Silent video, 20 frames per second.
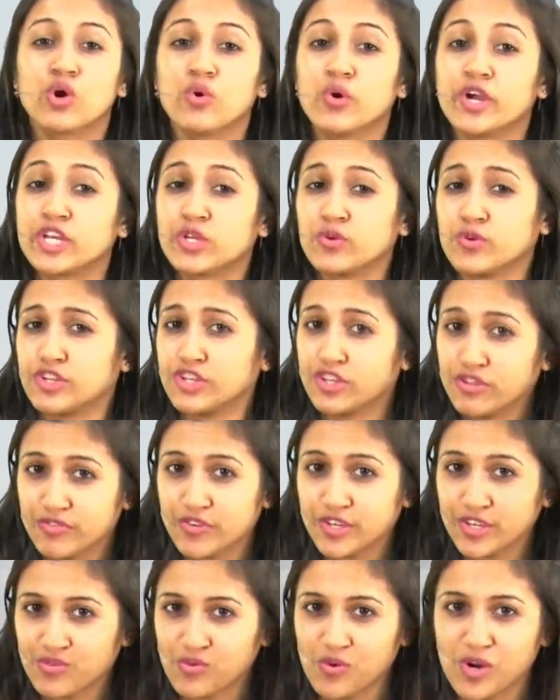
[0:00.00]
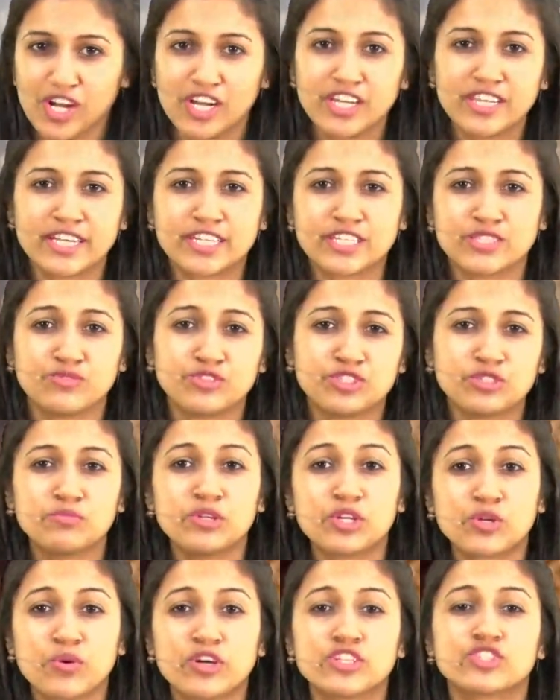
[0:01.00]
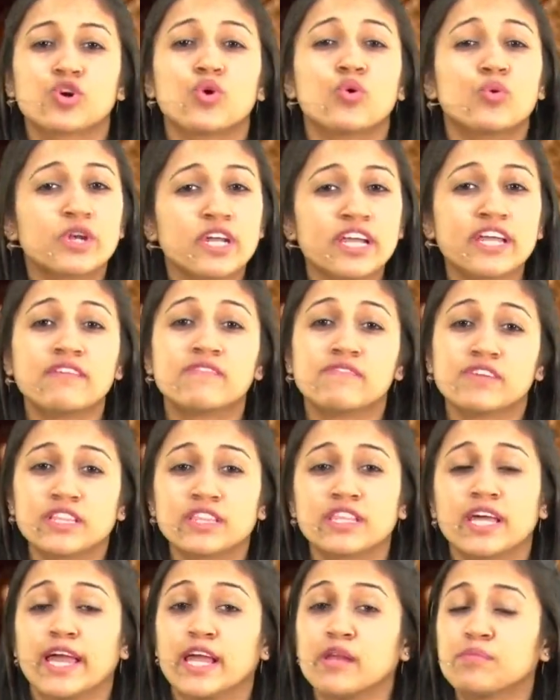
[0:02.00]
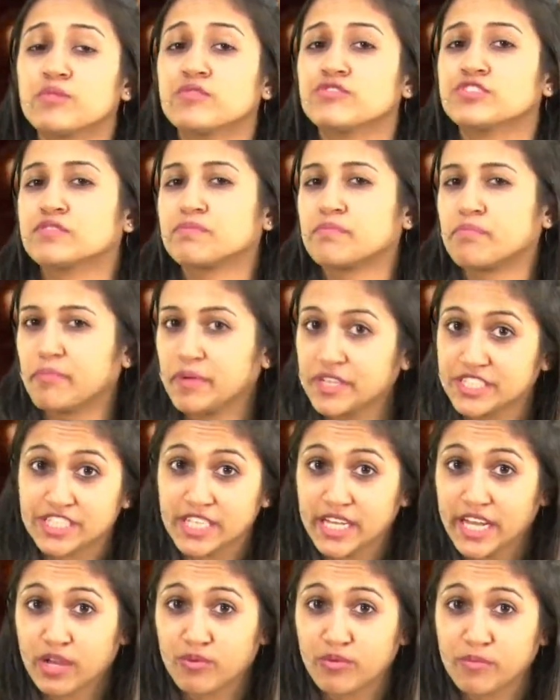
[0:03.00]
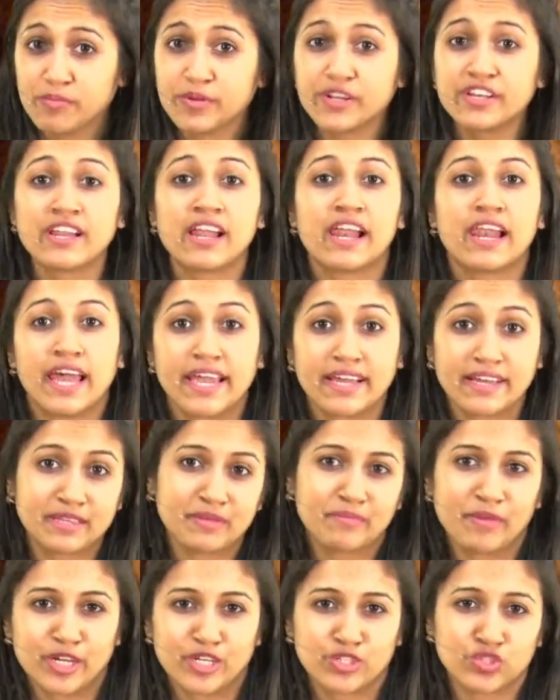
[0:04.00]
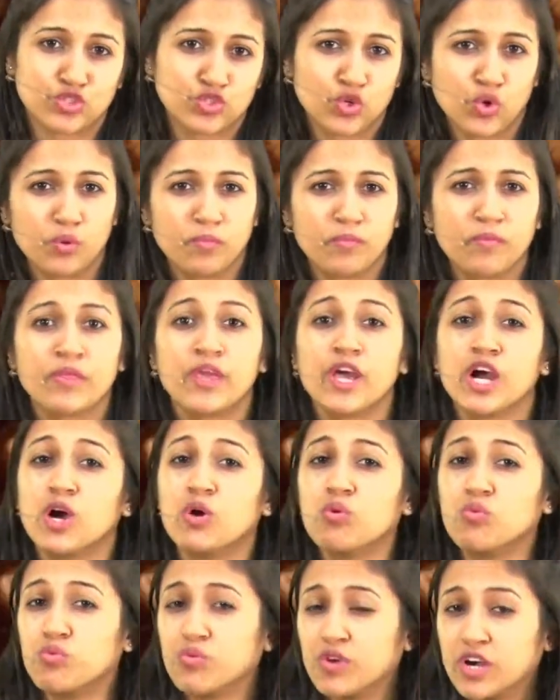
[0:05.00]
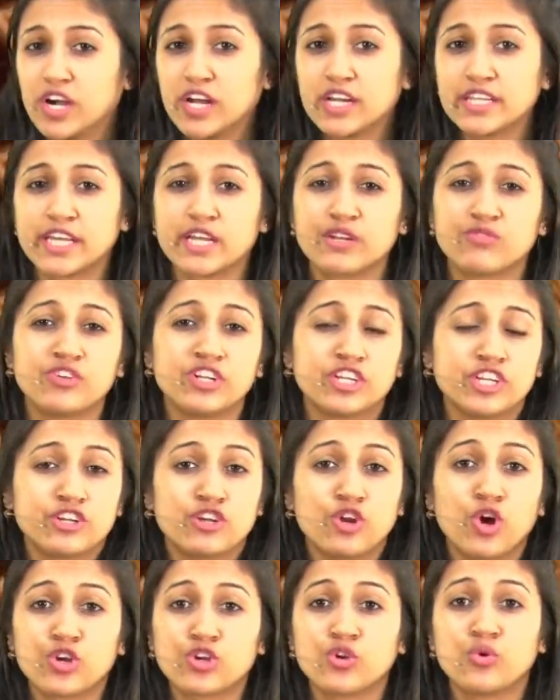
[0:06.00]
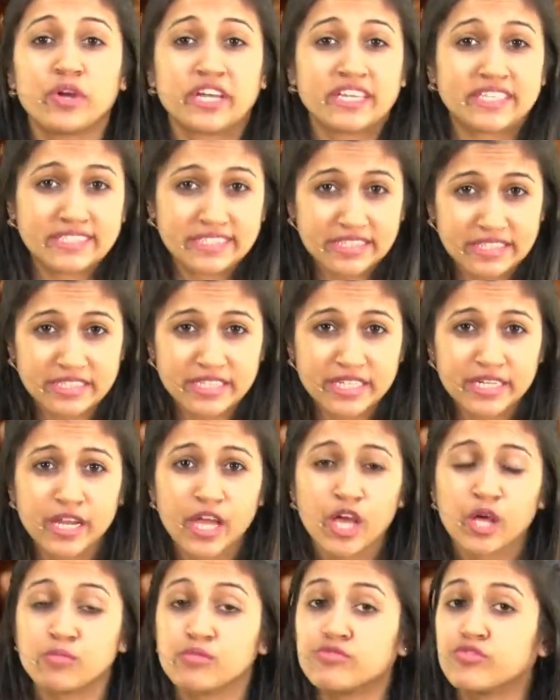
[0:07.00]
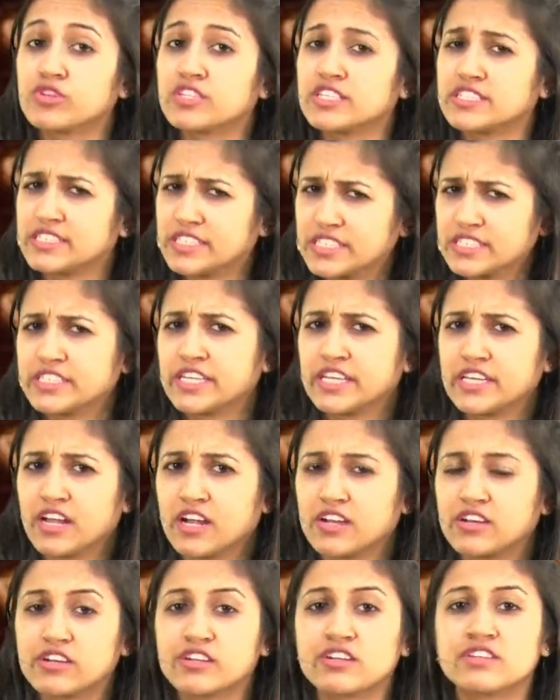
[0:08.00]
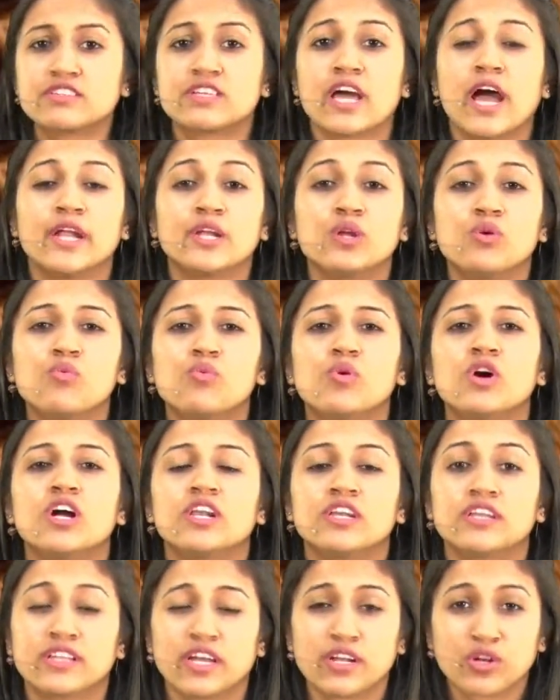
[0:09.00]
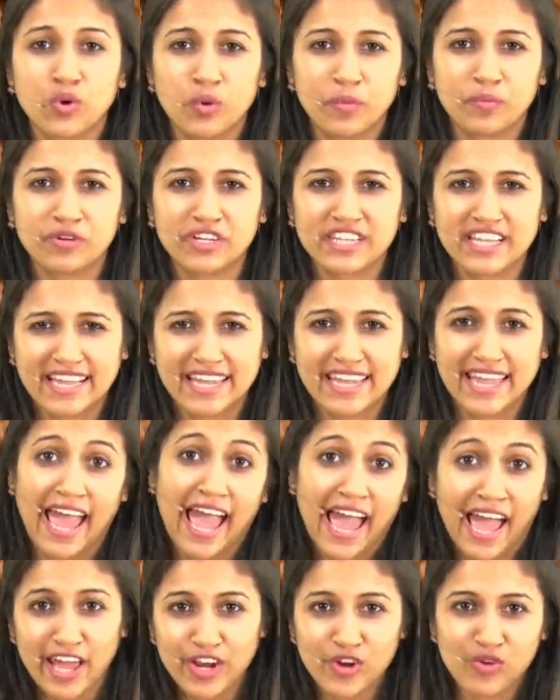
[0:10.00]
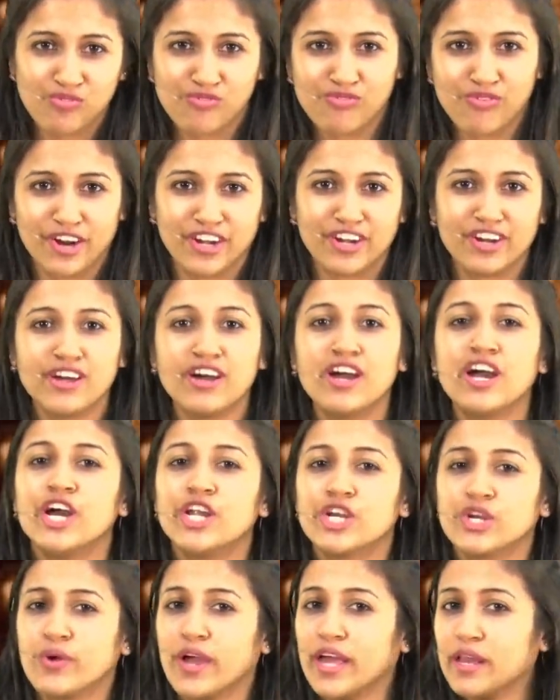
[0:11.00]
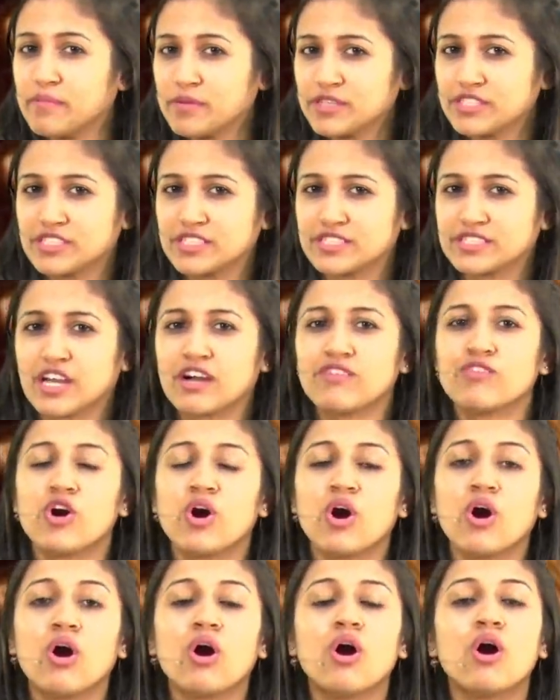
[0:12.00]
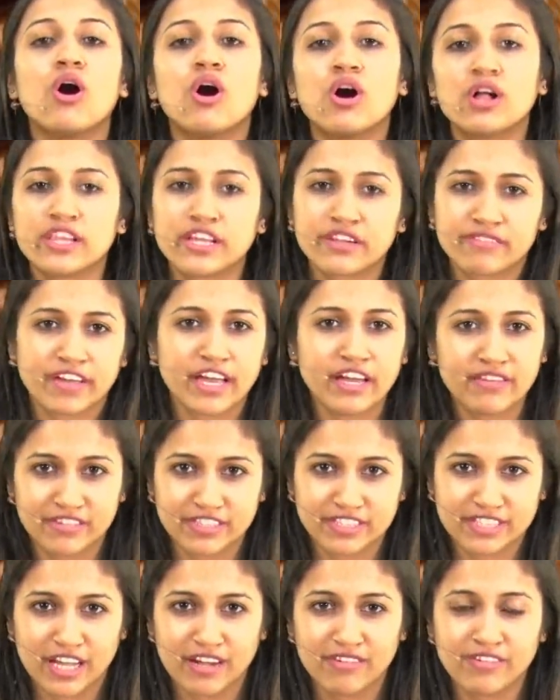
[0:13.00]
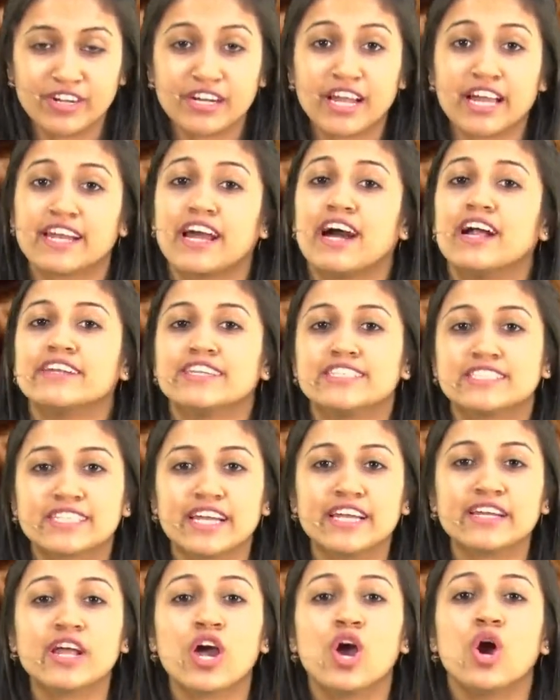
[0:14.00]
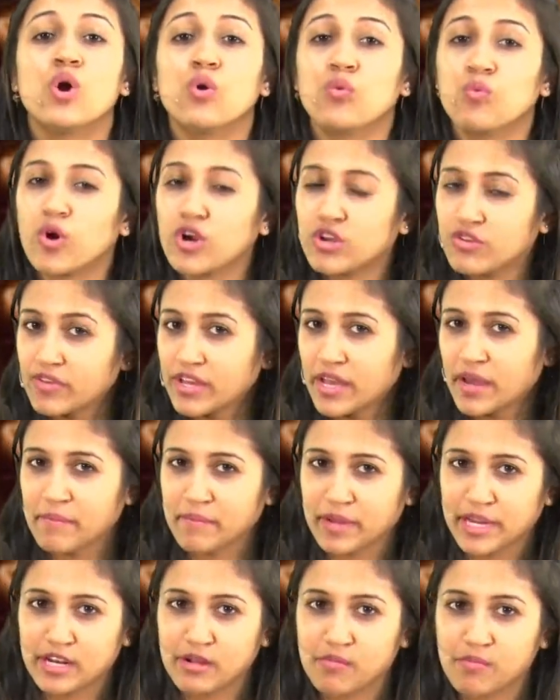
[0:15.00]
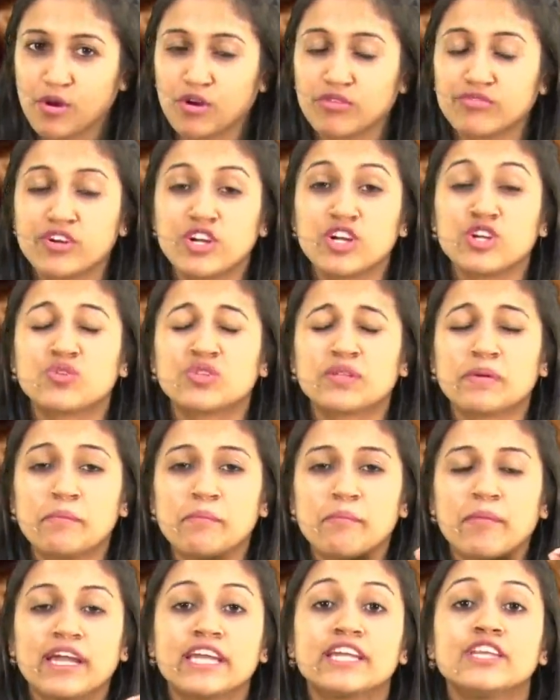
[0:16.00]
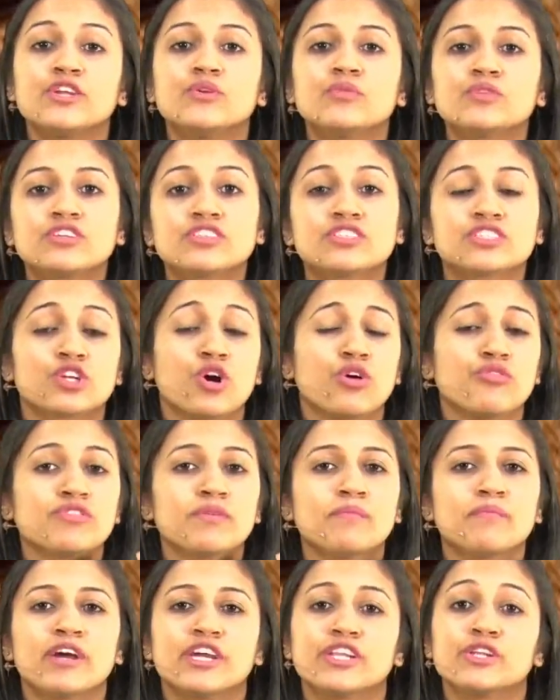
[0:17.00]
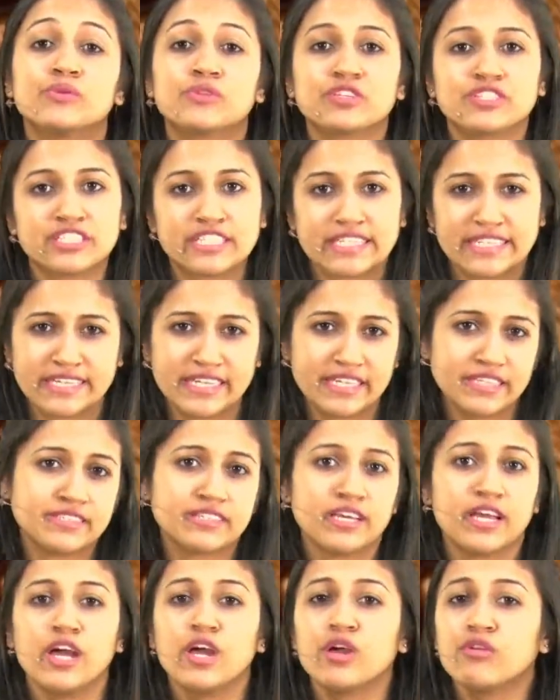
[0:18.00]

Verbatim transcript: going to a different world that is visible to us only with the help of special equipment like the microscope, a world that we did not know existed before the sixteen hundreds, and a world that opened a can of wonder to help us discover all that we have discovered and understand what we are made up of to the minutest of the minutest details.